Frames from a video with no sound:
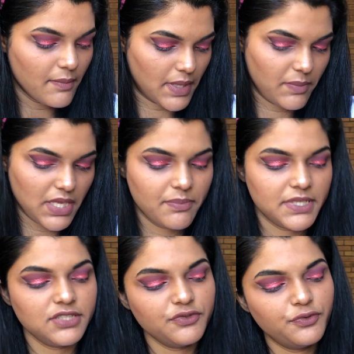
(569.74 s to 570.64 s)
Maybe a
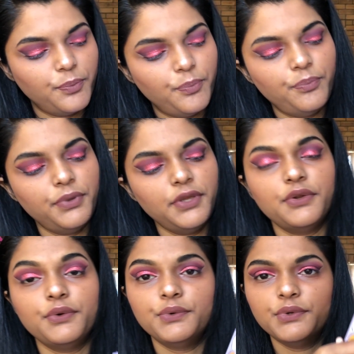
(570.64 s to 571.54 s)
bit of
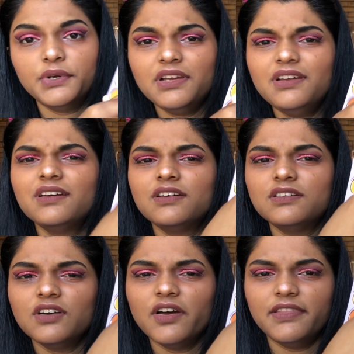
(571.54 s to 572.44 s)
prune
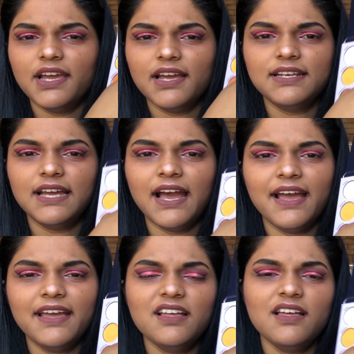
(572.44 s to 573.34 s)
on the under
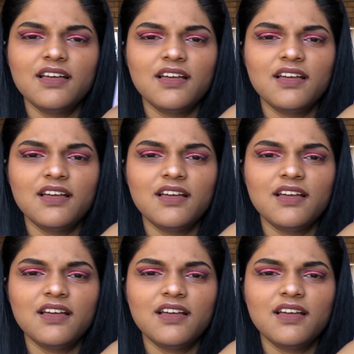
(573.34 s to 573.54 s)
eye